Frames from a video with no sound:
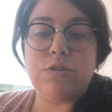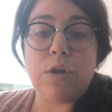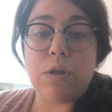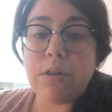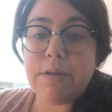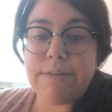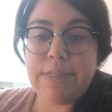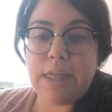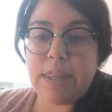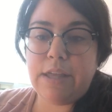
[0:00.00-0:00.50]

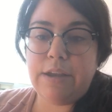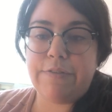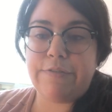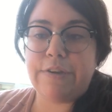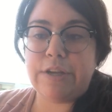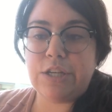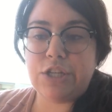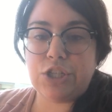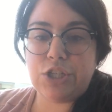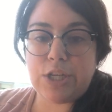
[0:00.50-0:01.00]
all of the
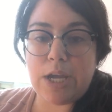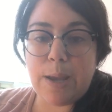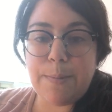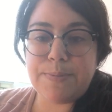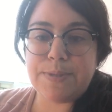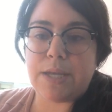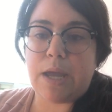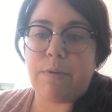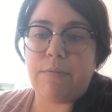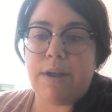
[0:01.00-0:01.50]
different
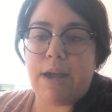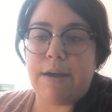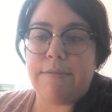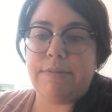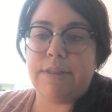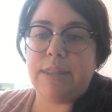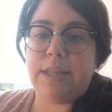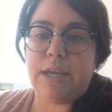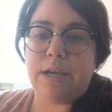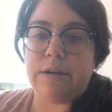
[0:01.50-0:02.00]
shapes that we have
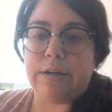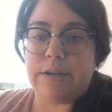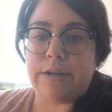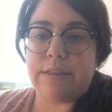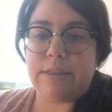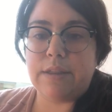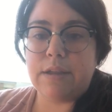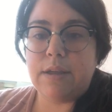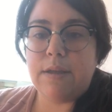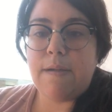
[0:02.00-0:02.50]
in the
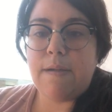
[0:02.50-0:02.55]
Earth.